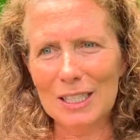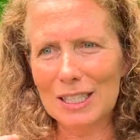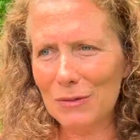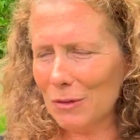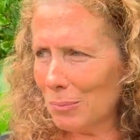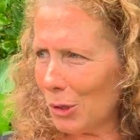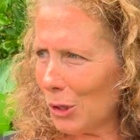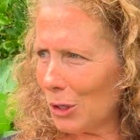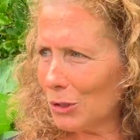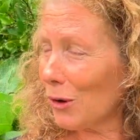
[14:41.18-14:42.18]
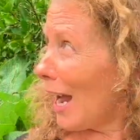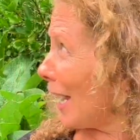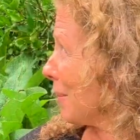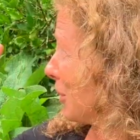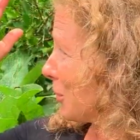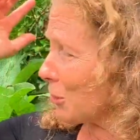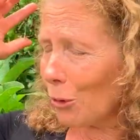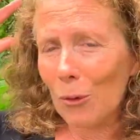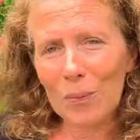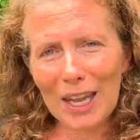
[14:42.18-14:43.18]
different birds or animals
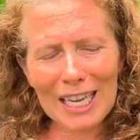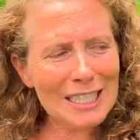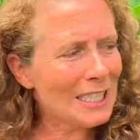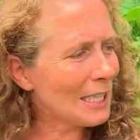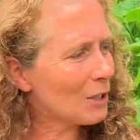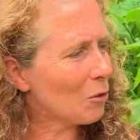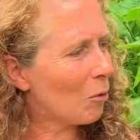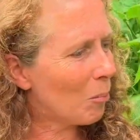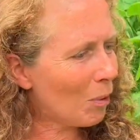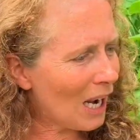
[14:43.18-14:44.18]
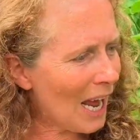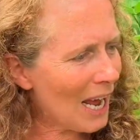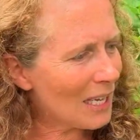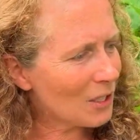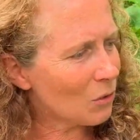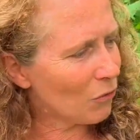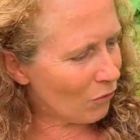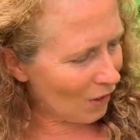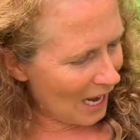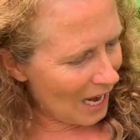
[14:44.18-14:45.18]
or insects or plants or
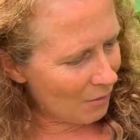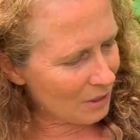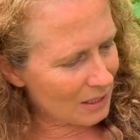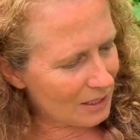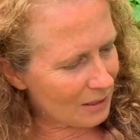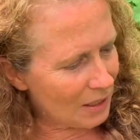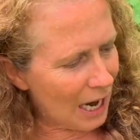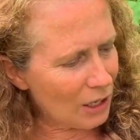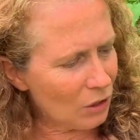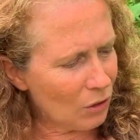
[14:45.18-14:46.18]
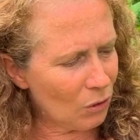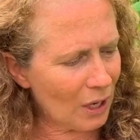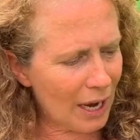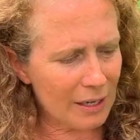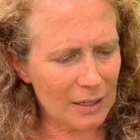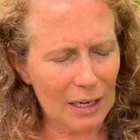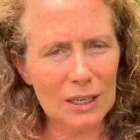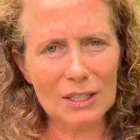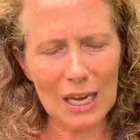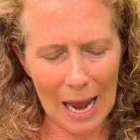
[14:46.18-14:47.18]
flowers, and you look at it and
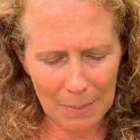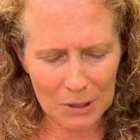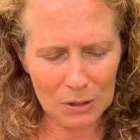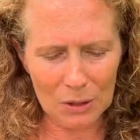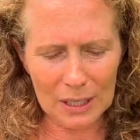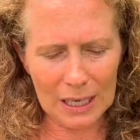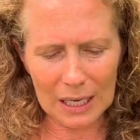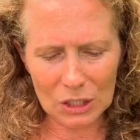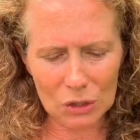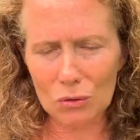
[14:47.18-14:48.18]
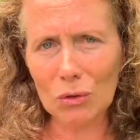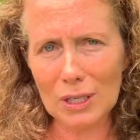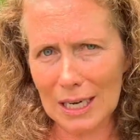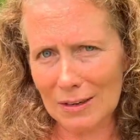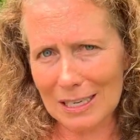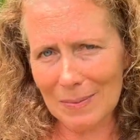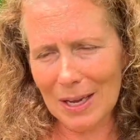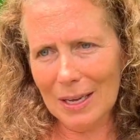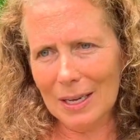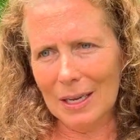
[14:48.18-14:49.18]
it's absolutely extraordinary.
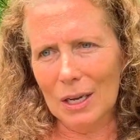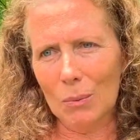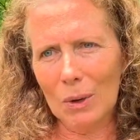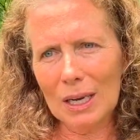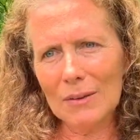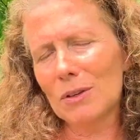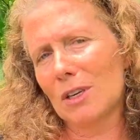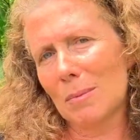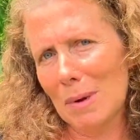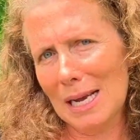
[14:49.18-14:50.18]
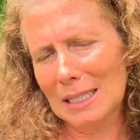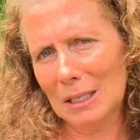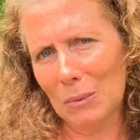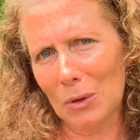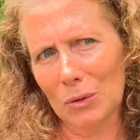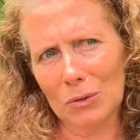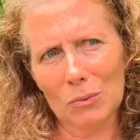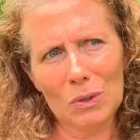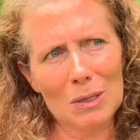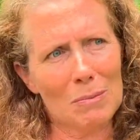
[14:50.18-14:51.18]
We live in an amazing world
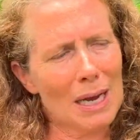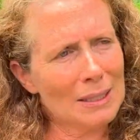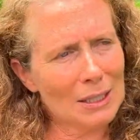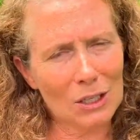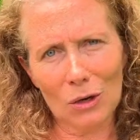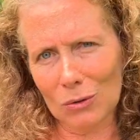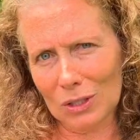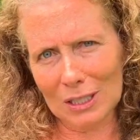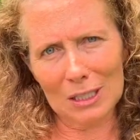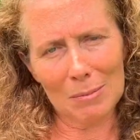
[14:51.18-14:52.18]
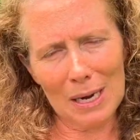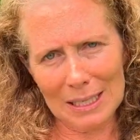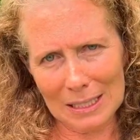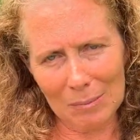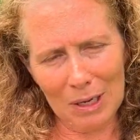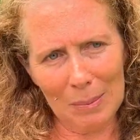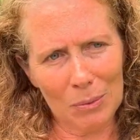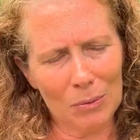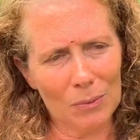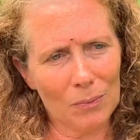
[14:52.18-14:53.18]
with amazing cultures and amazing
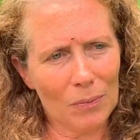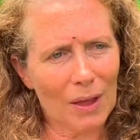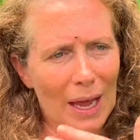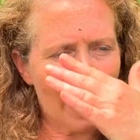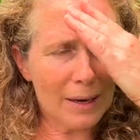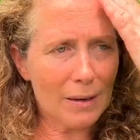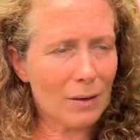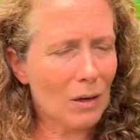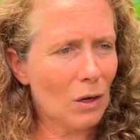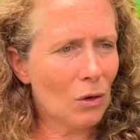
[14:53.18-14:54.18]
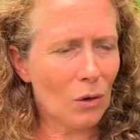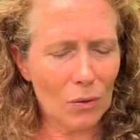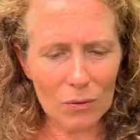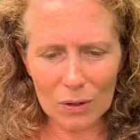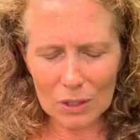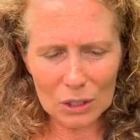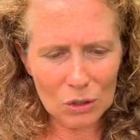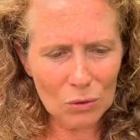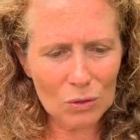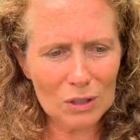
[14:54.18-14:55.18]
people, and the
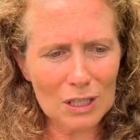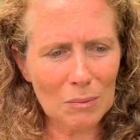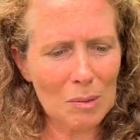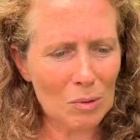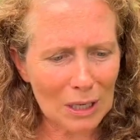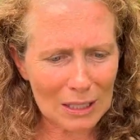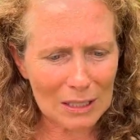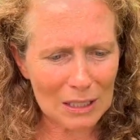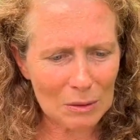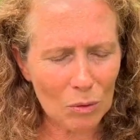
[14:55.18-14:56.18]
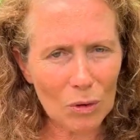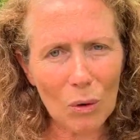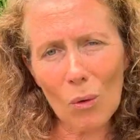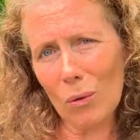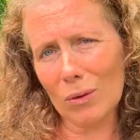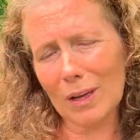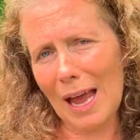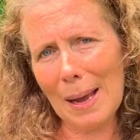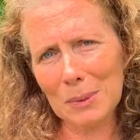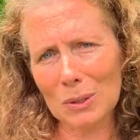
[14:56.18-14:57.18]
children that we bring into this world, all
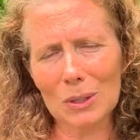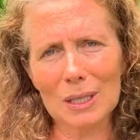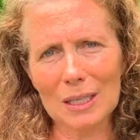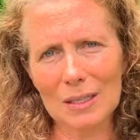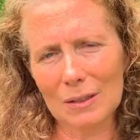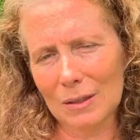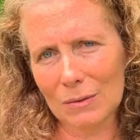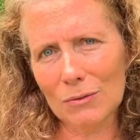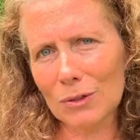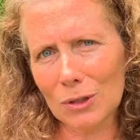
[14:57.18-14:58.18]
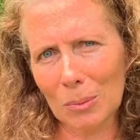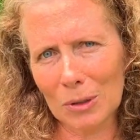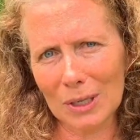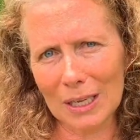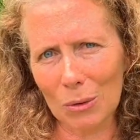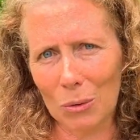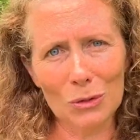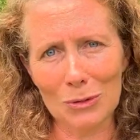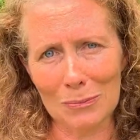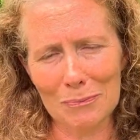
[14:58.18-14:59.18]
absolutely phenomenally
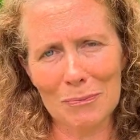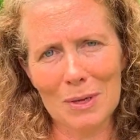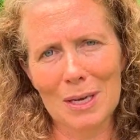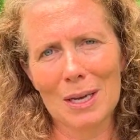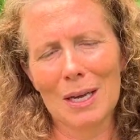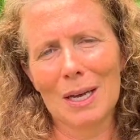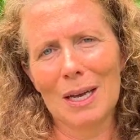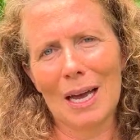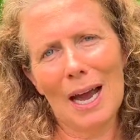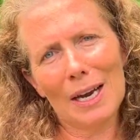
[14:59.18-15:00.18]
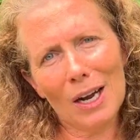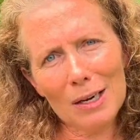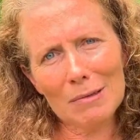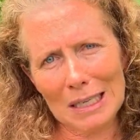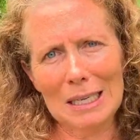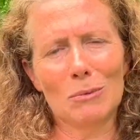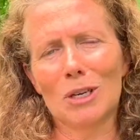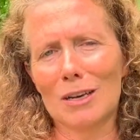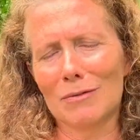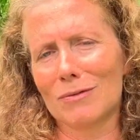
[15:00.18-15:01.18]
awesome. And I really
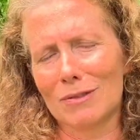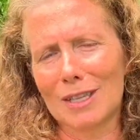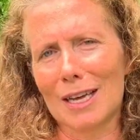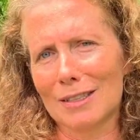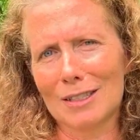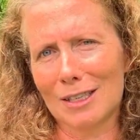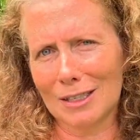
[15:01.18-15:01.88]
would love that to